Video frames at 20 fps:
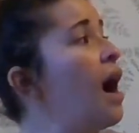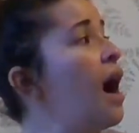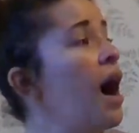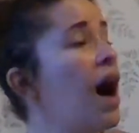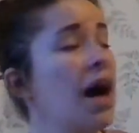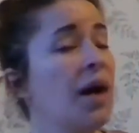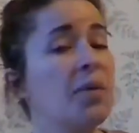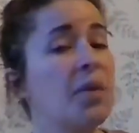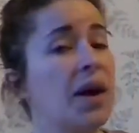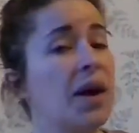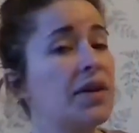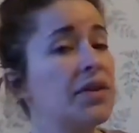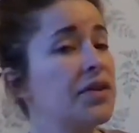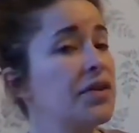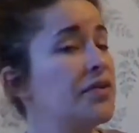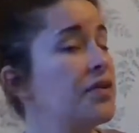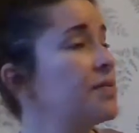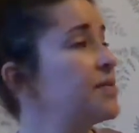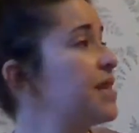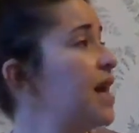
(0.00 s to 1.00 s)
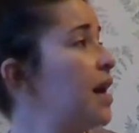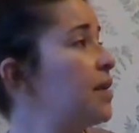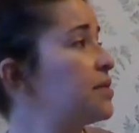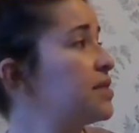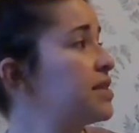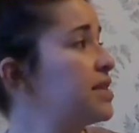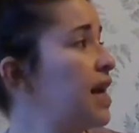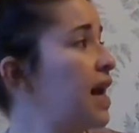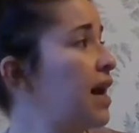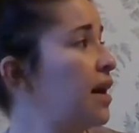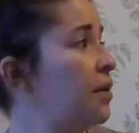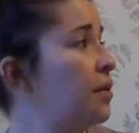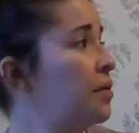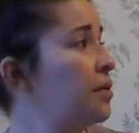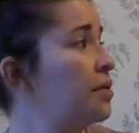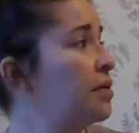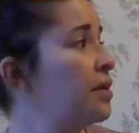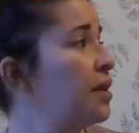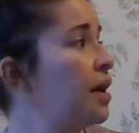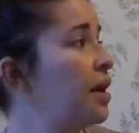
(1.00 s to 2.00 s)
I wandered from town to town.
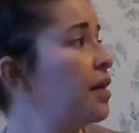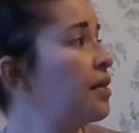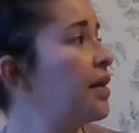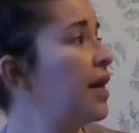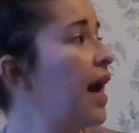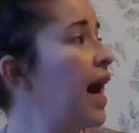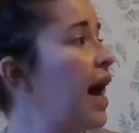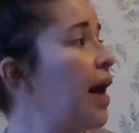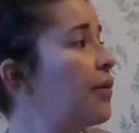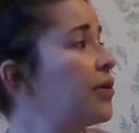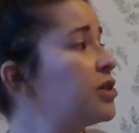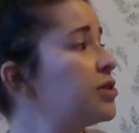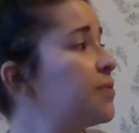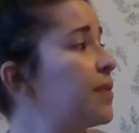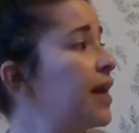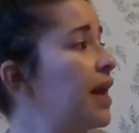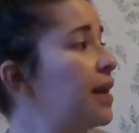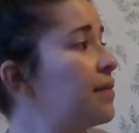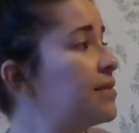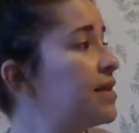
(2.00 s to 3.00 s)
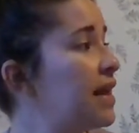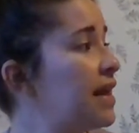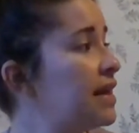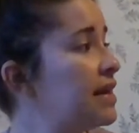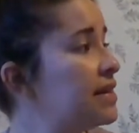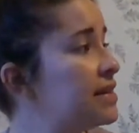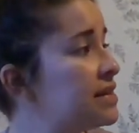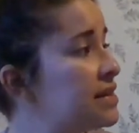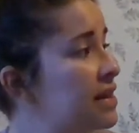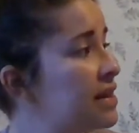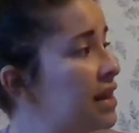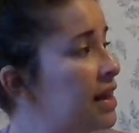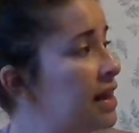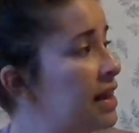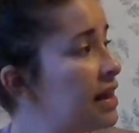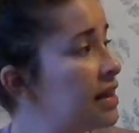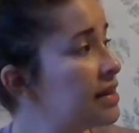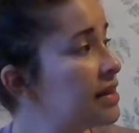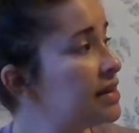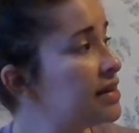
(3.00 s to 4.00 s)
The hours became days,
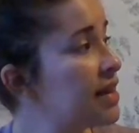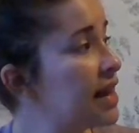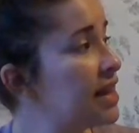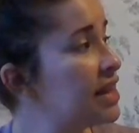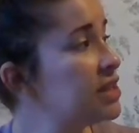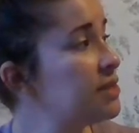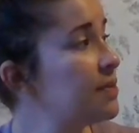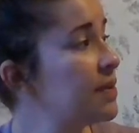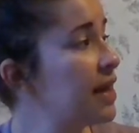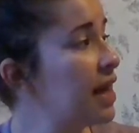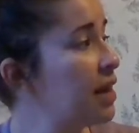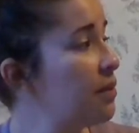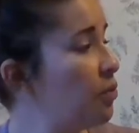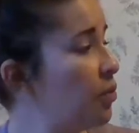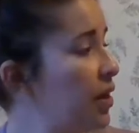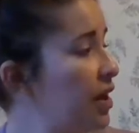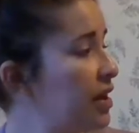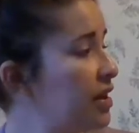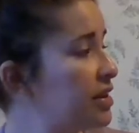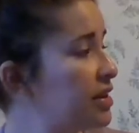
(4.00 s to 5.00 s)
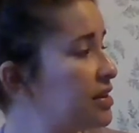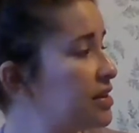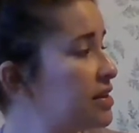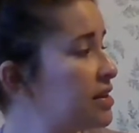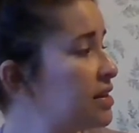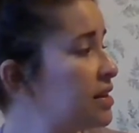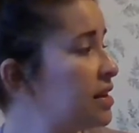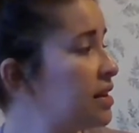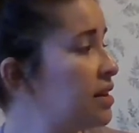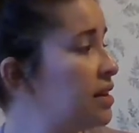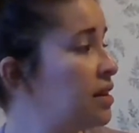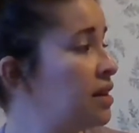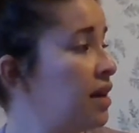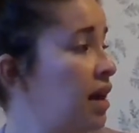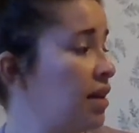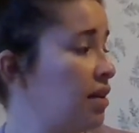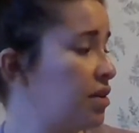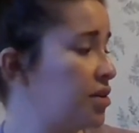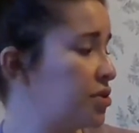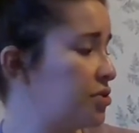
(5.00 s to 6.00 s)
the days became weeks.
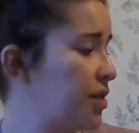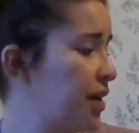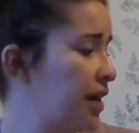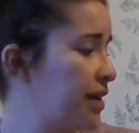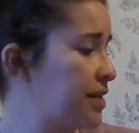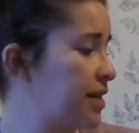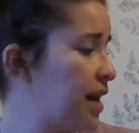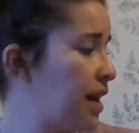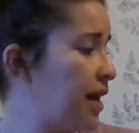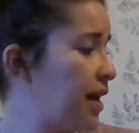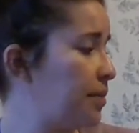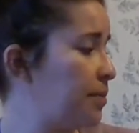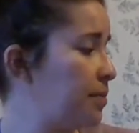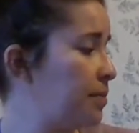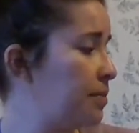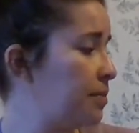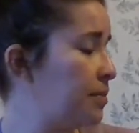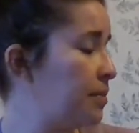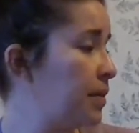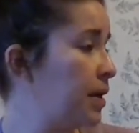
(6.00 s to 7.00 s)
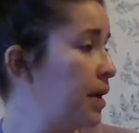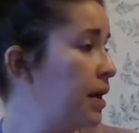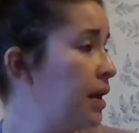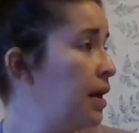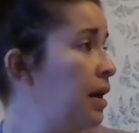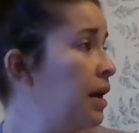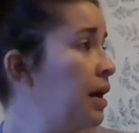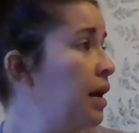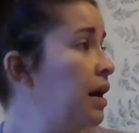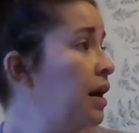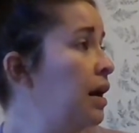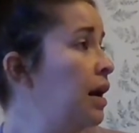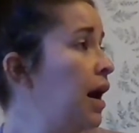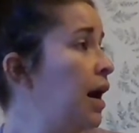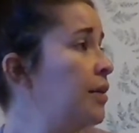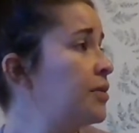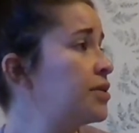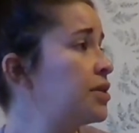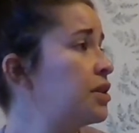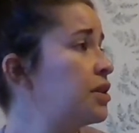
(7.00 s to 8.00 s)
I lost track of time.
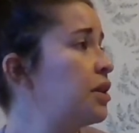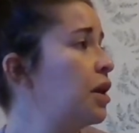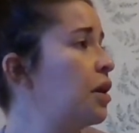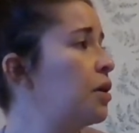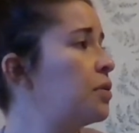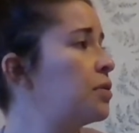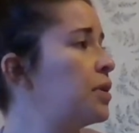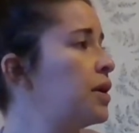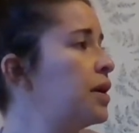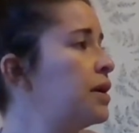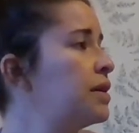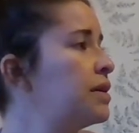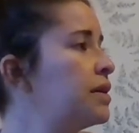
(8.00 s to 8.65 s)
I was alone.